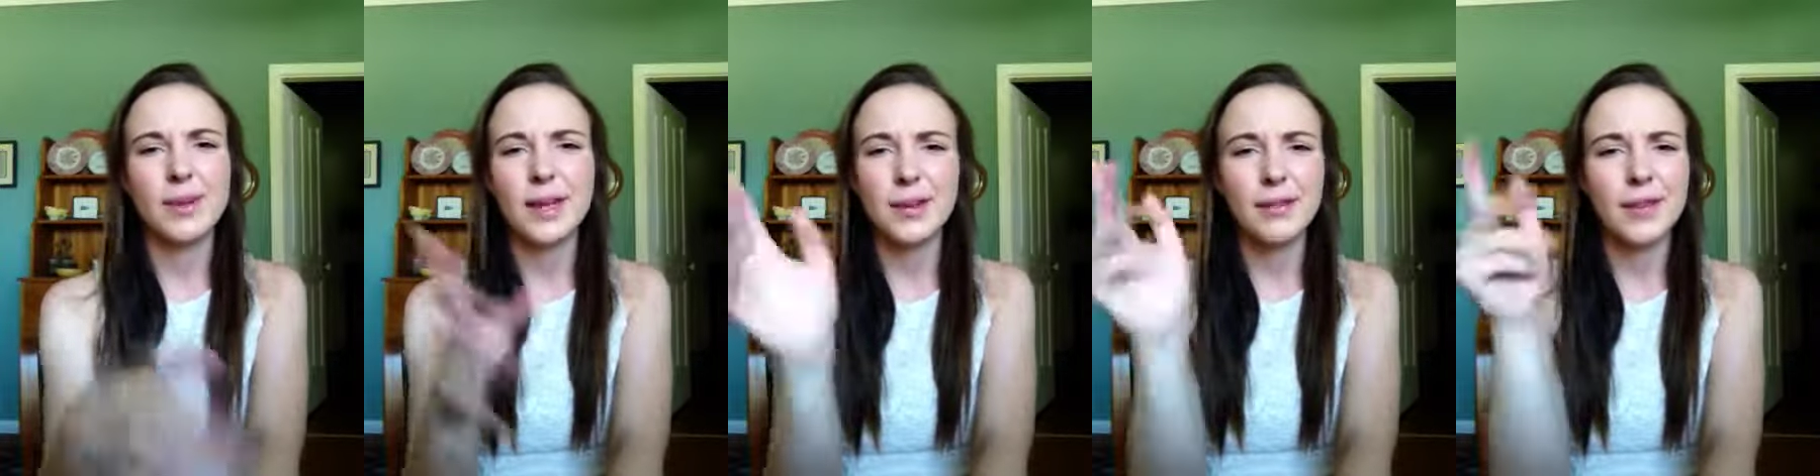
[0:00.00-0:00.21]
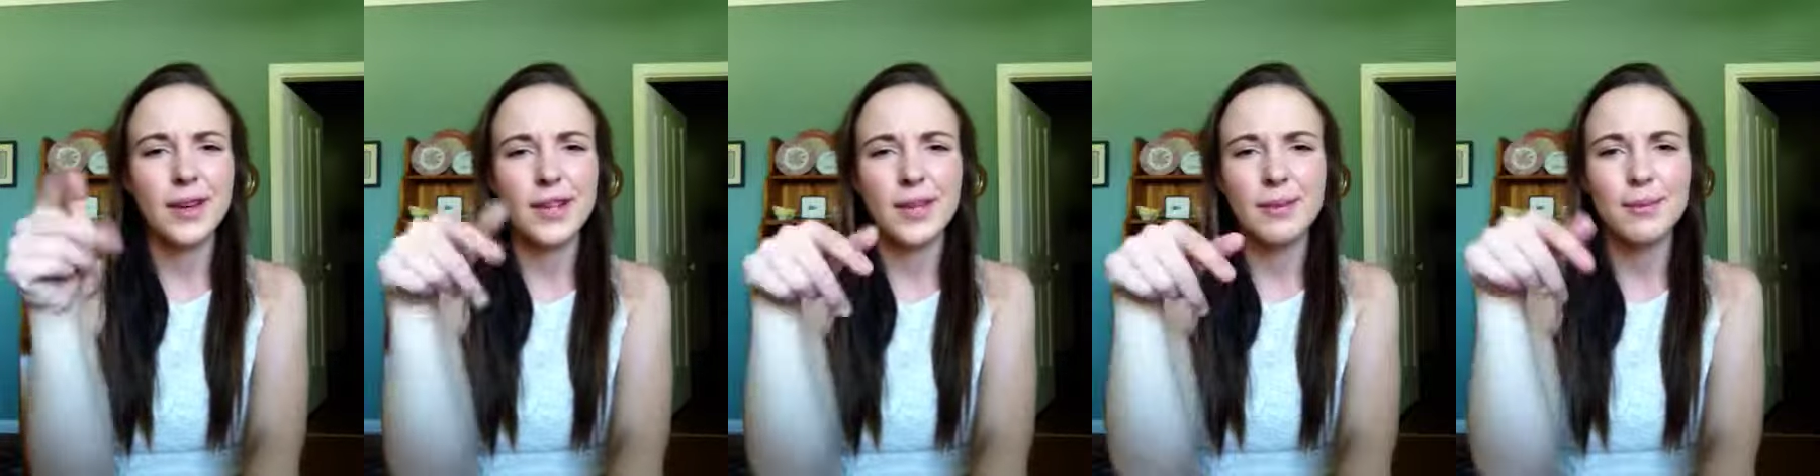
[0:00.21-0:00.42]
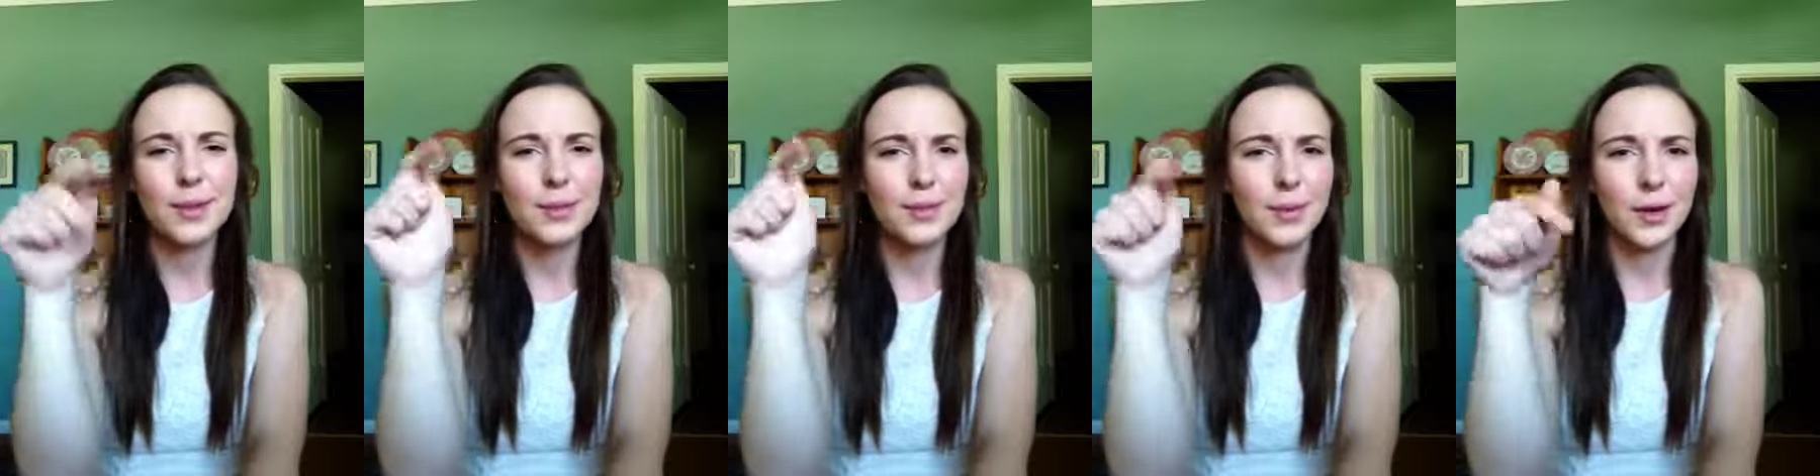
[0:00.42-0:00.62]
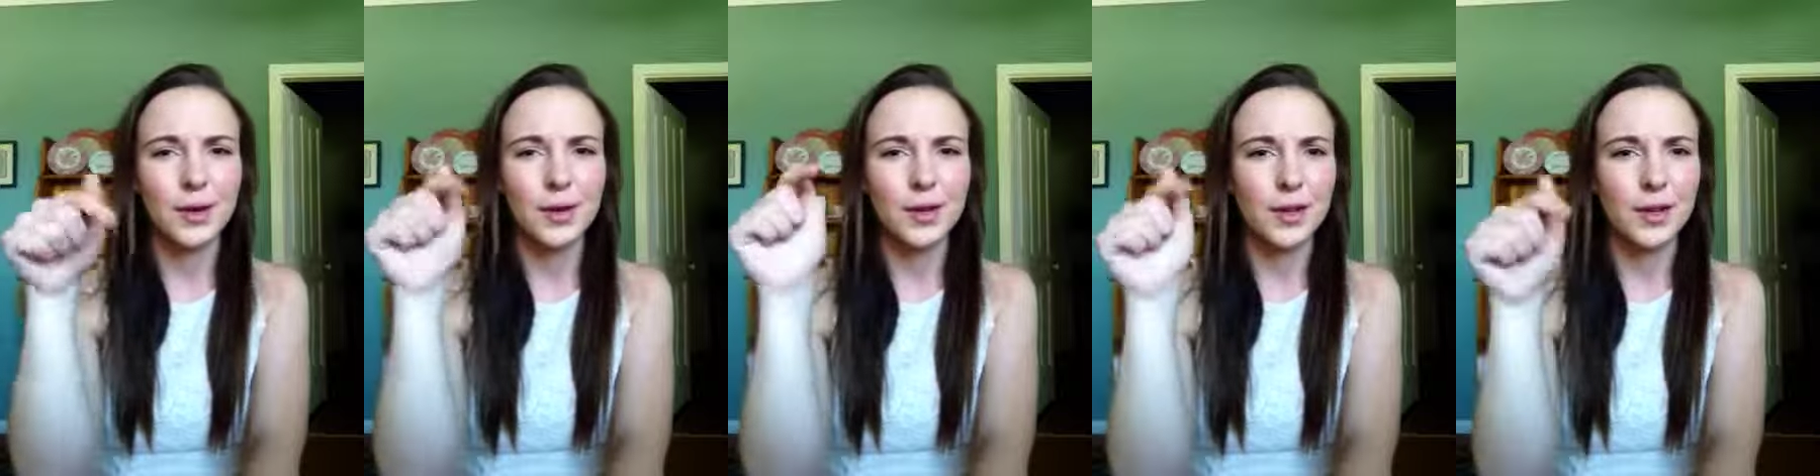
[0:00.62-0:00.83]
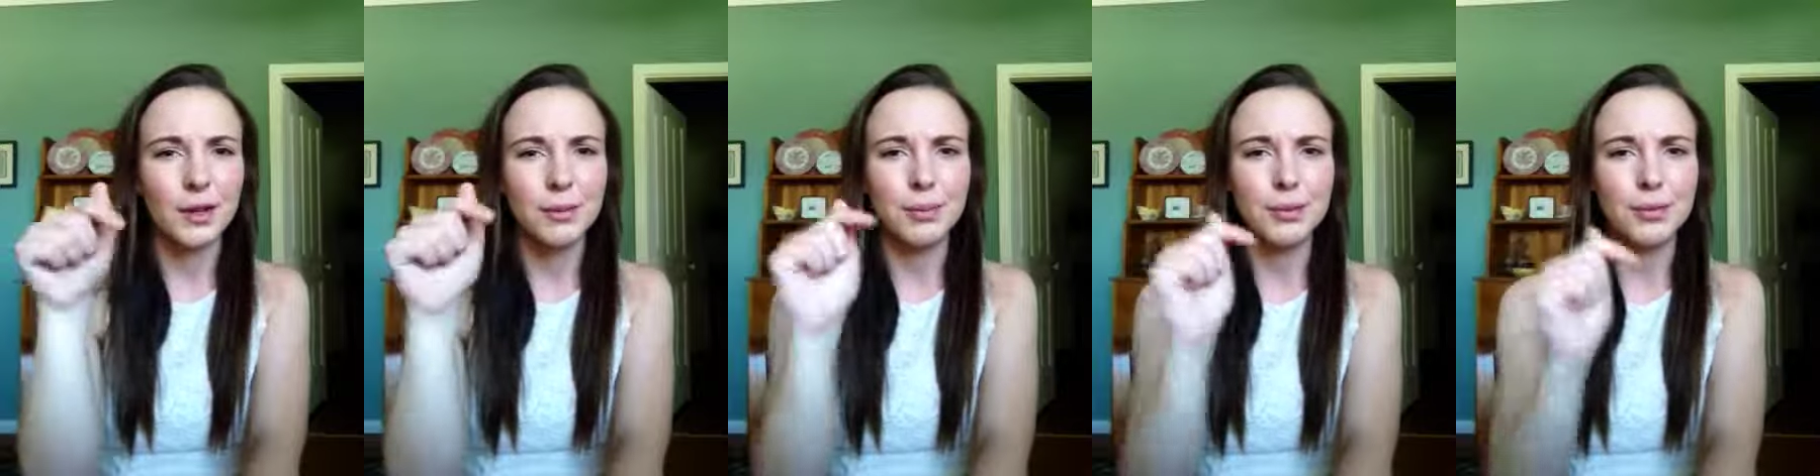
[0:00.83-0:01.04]
if I can be
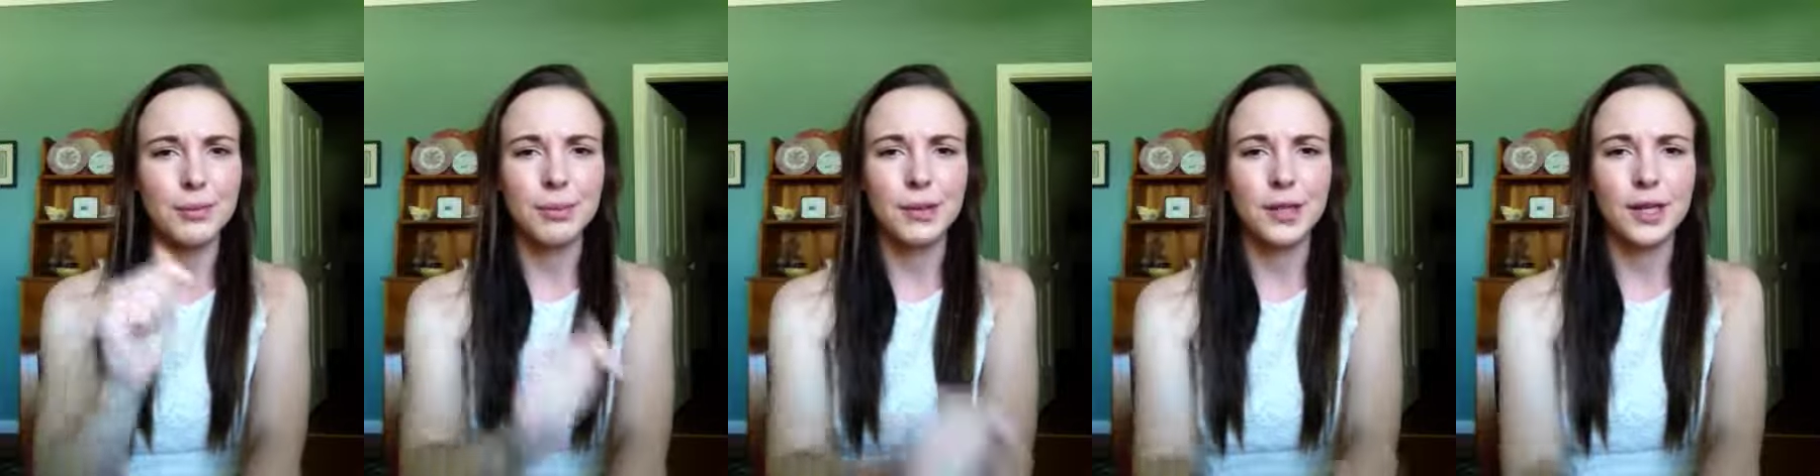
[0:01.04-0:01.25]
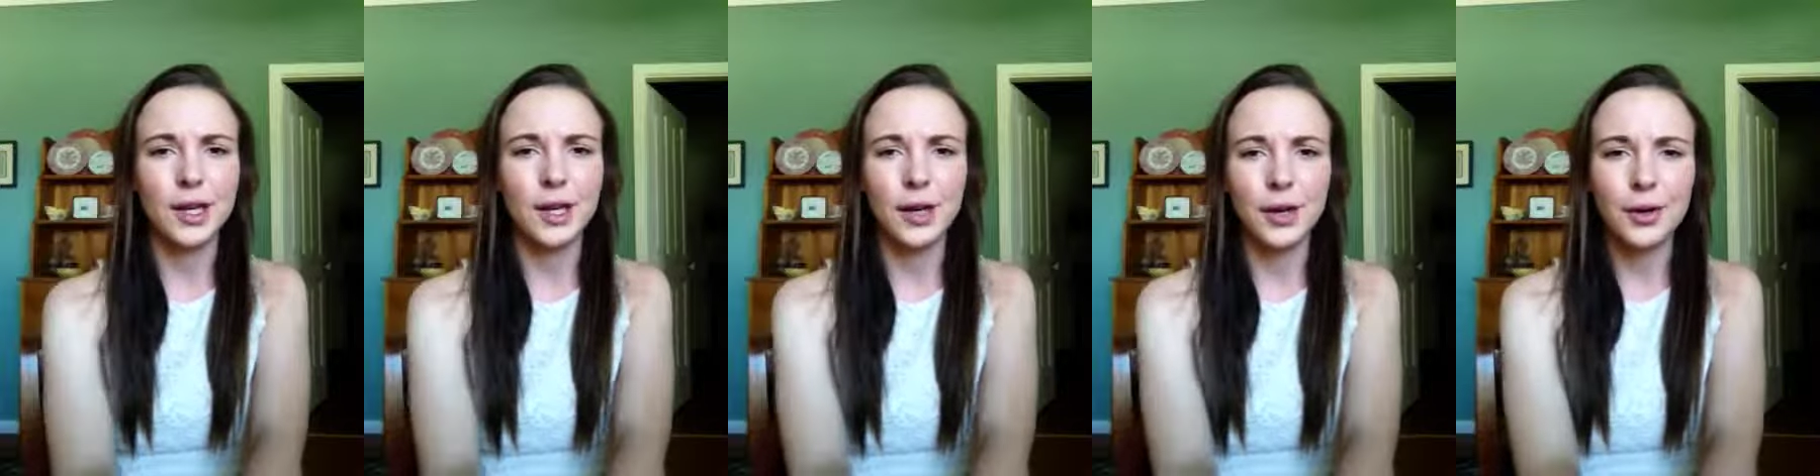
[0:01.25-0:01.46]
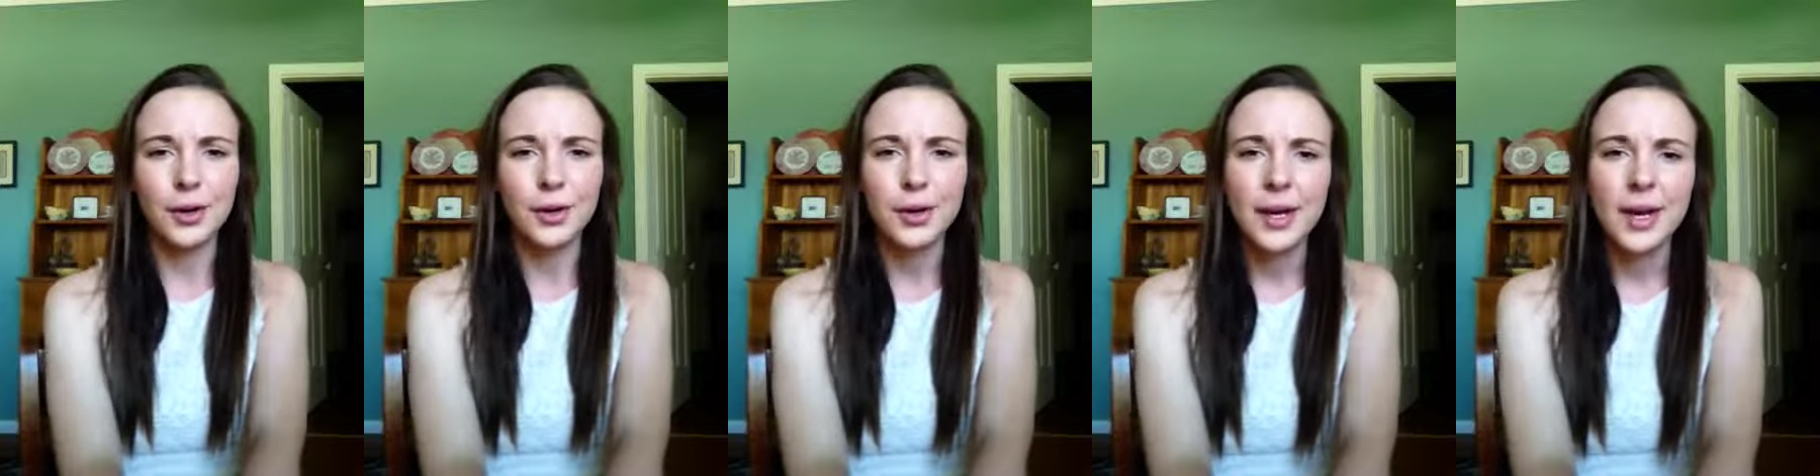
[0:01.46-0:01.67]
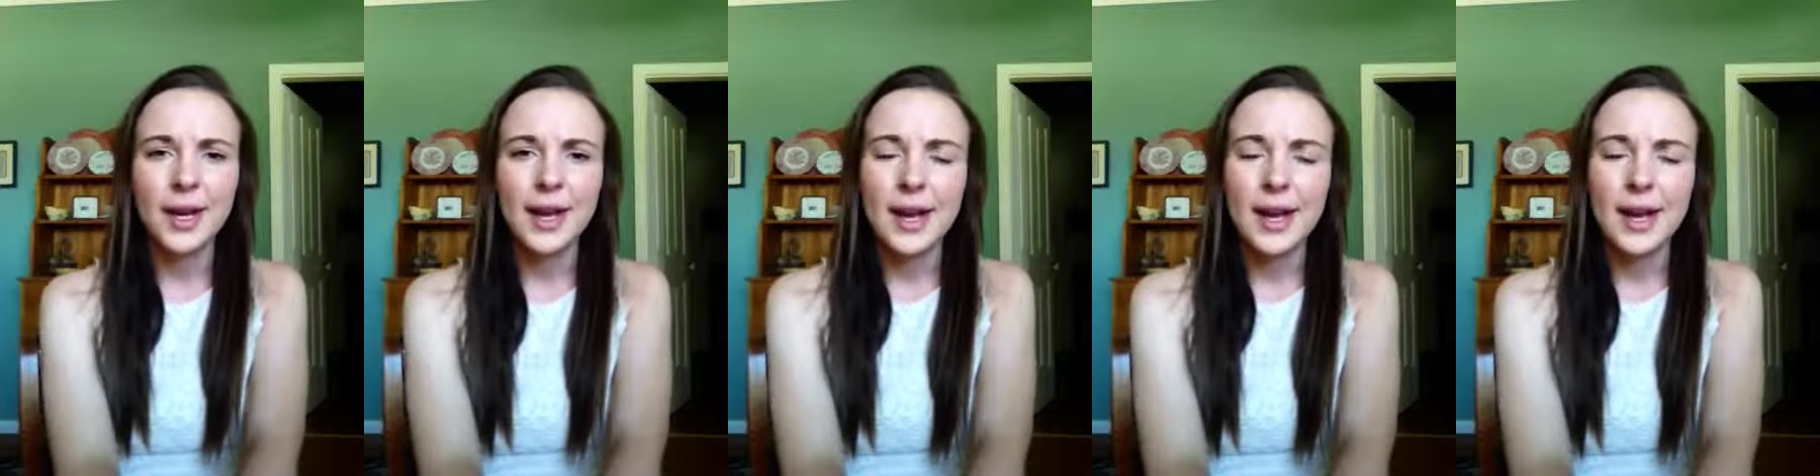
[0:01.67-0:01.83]
bothered, I'll put below.